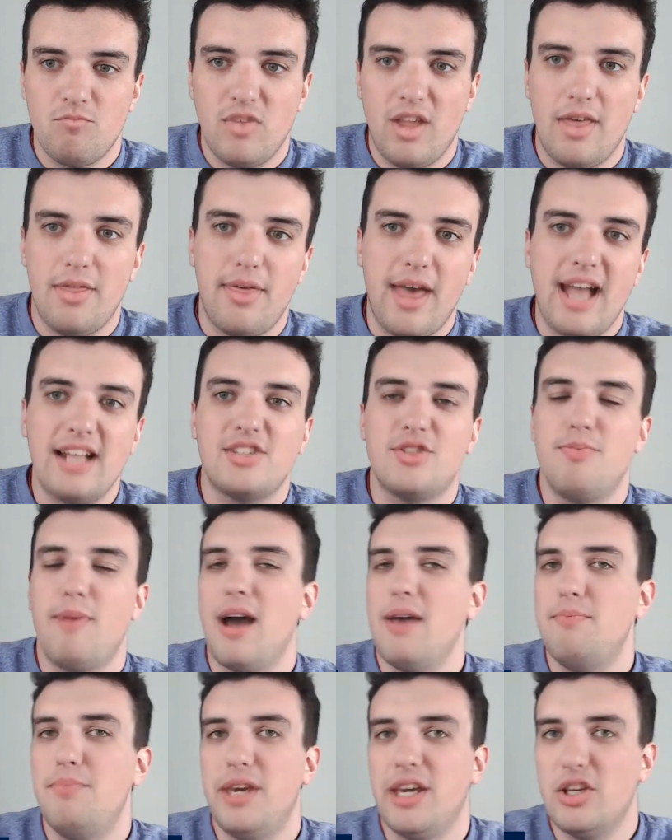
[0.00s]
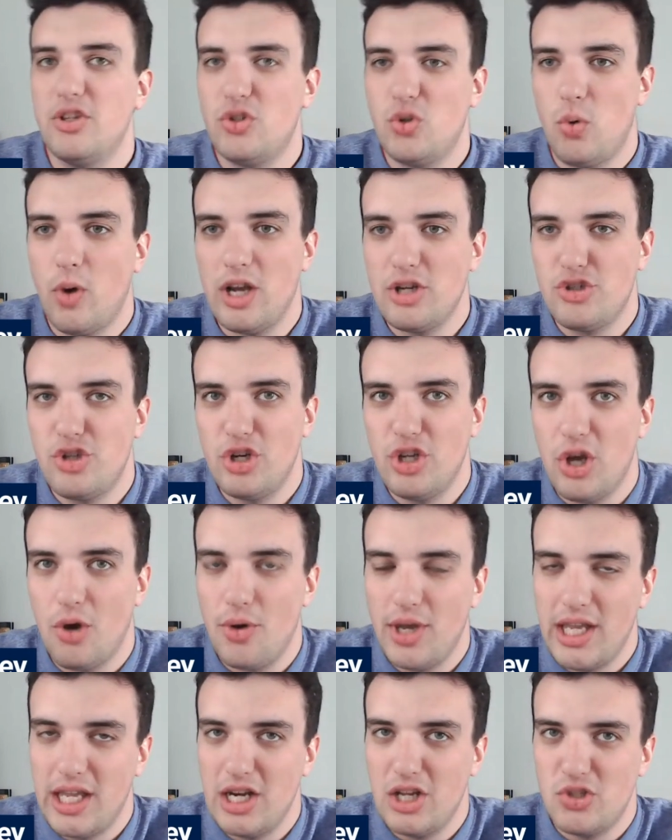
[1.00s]
That's my biggest question
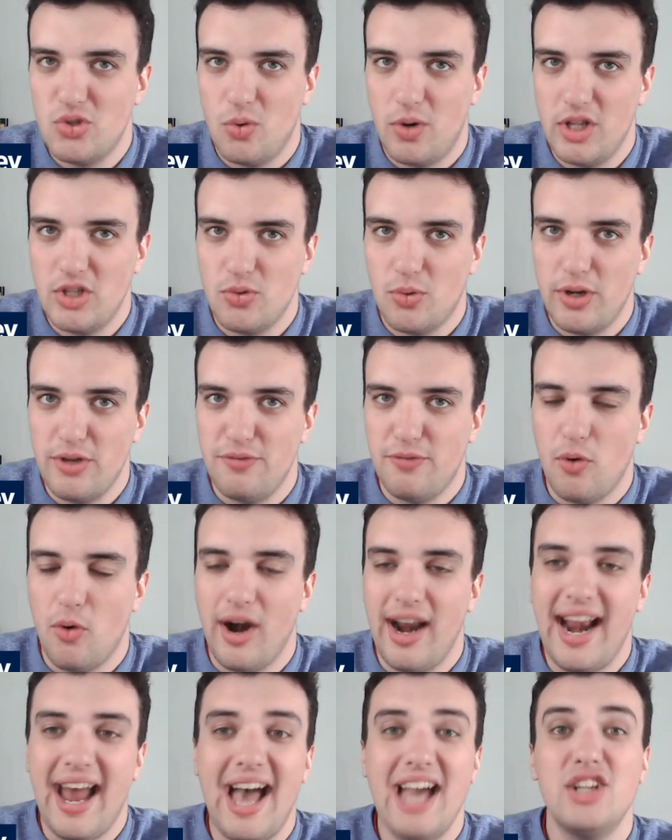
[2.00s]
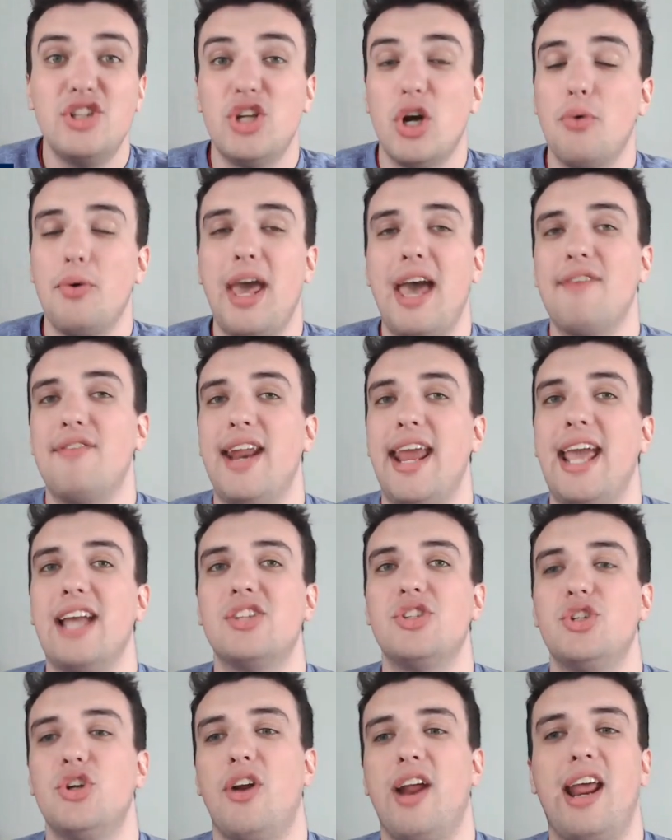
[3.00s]
going into 2024, and I don't have an
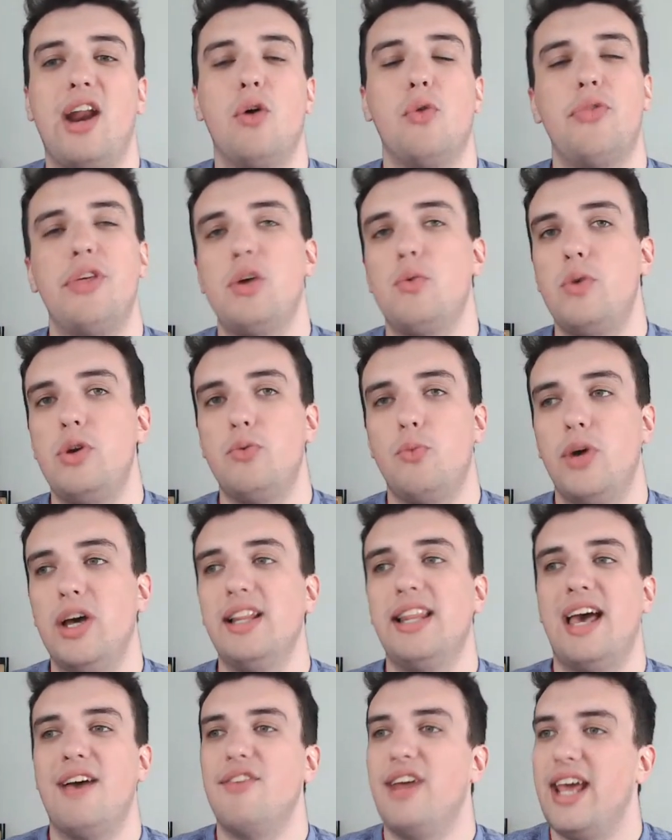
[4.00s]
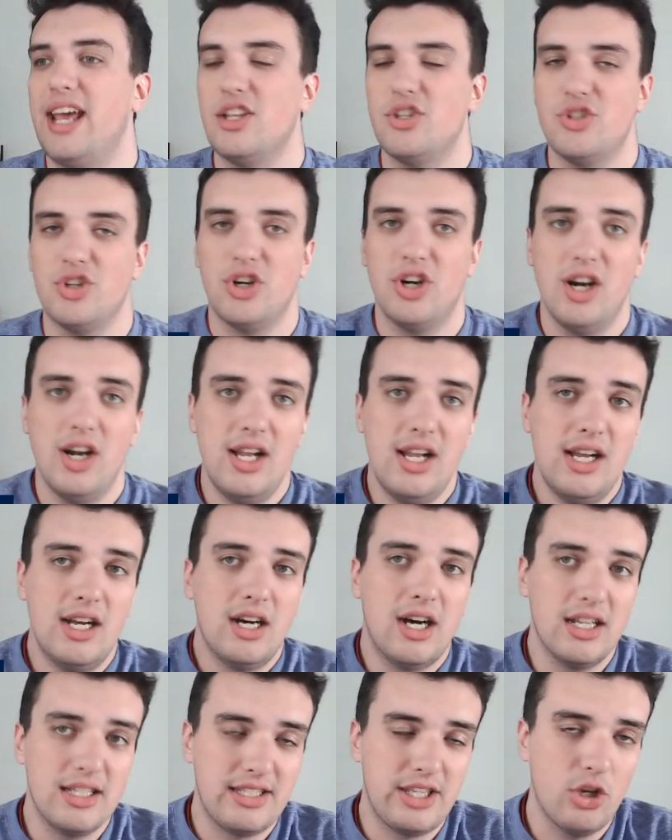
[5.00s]
answer. I don't think we will have an answer
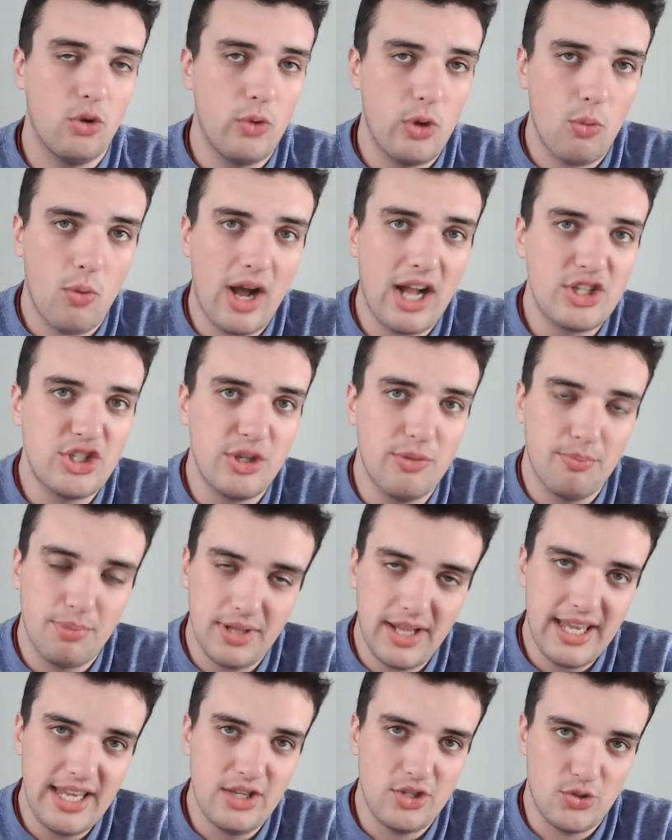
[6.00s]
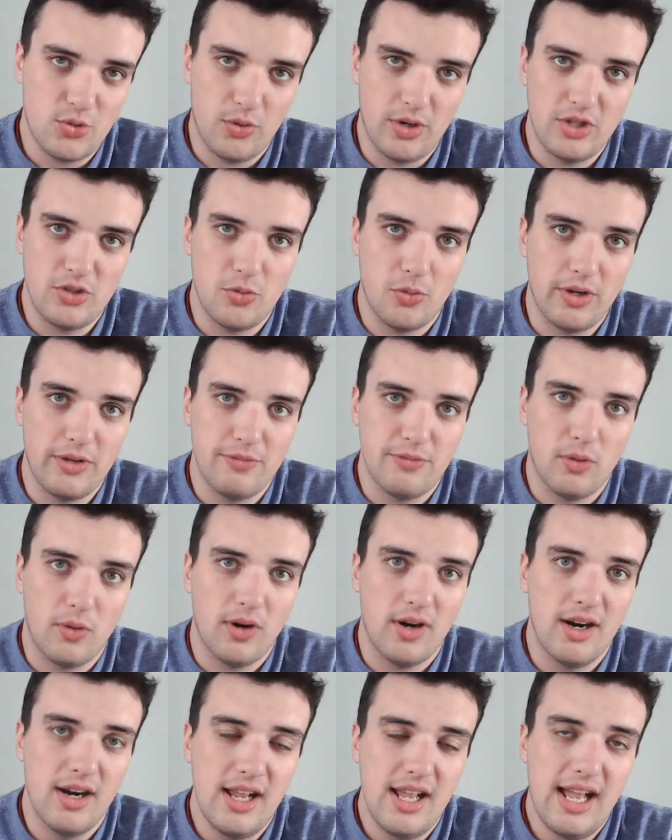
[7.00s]
until we watch him play in
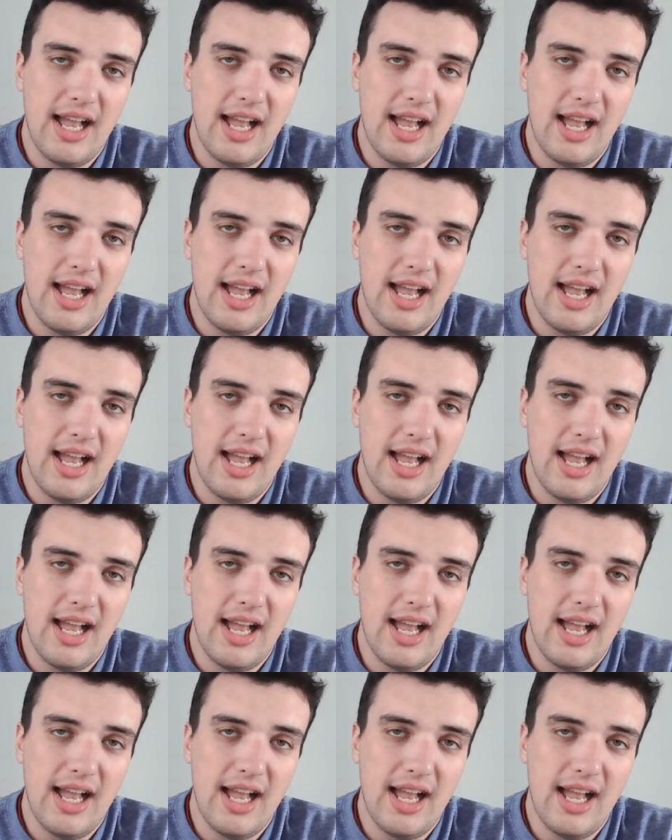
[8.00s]
2024.